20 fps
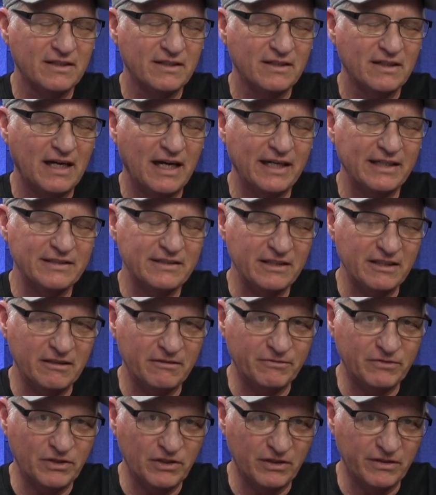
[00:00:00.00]
idea
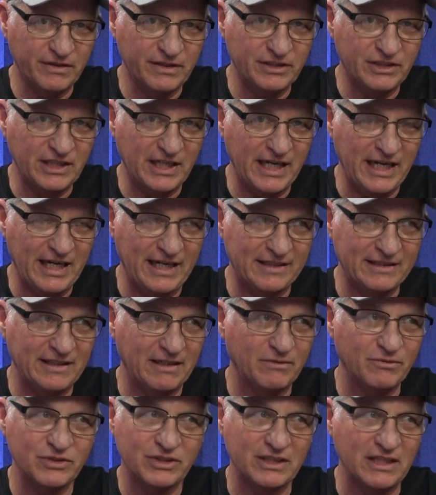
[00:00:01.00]
of courage I had.
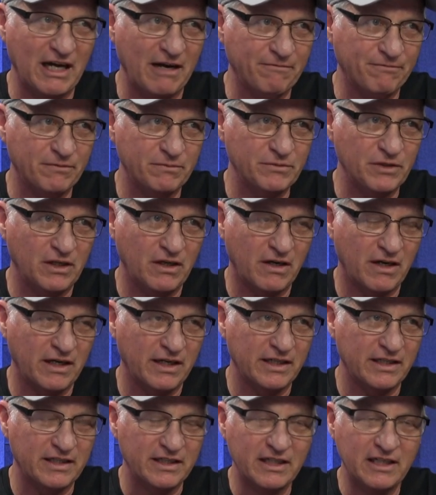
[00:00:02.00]
That was not from the
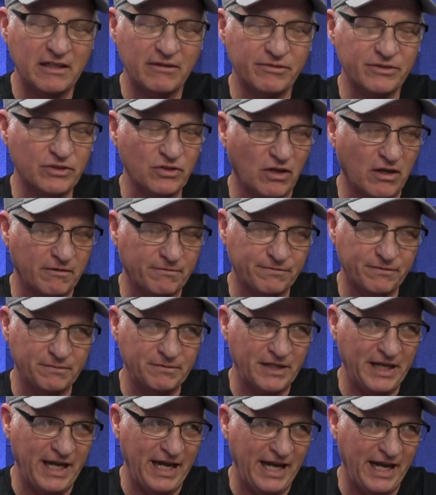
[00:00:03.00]
heart, it was all from
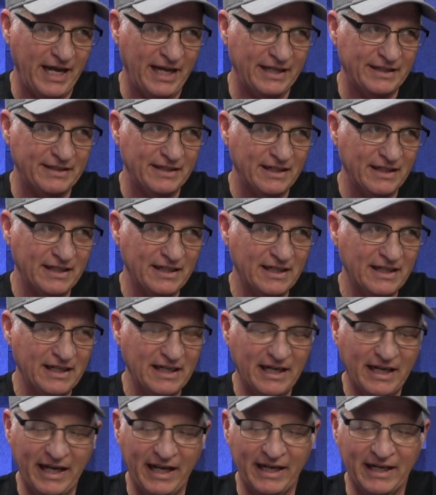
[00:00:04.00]
the head.
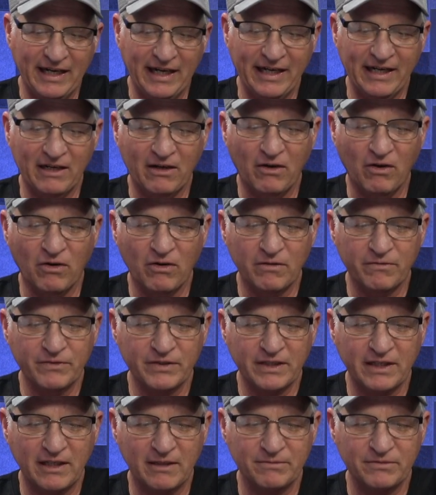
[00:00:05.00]
And I got to
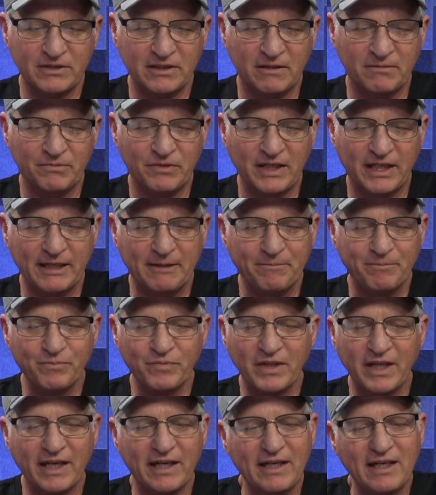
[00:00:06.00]
overcome something.
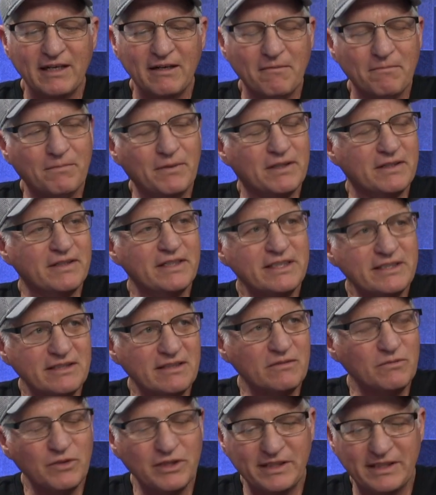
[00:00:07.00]
But
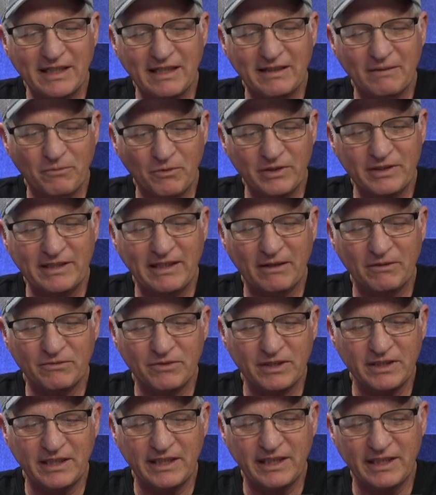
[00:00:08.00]
listen what, the, what that
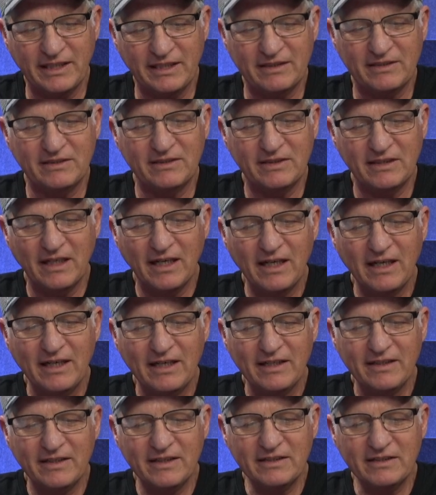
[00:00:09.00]
really is.
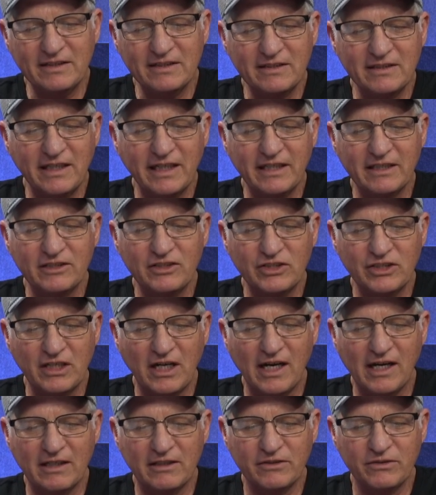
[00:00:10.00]
This is like a
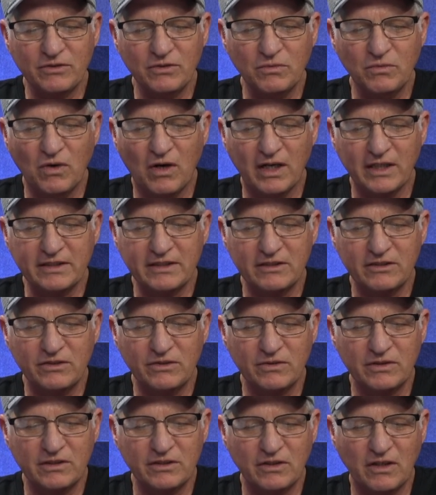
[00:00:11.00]
child who walks
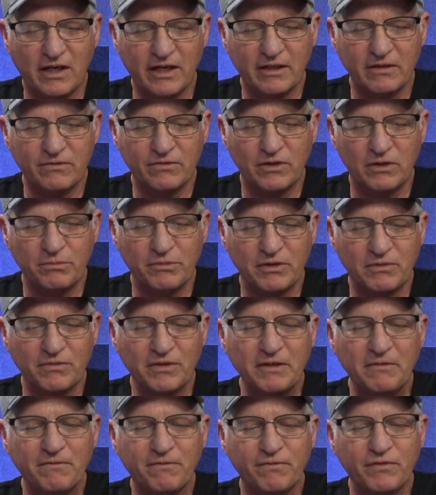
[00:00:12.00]
into a dark room and
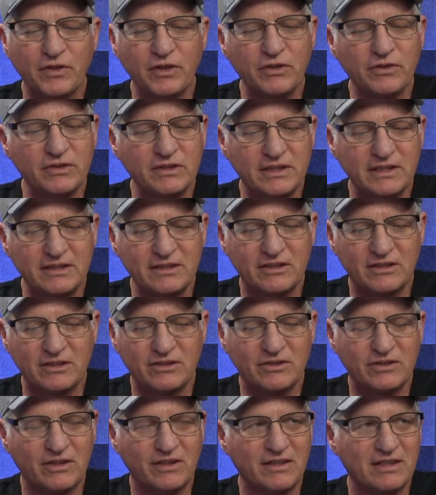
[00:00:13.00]
refuses to
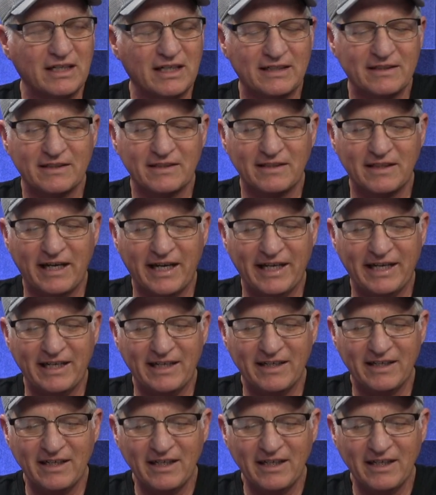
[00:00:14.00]
turn on the light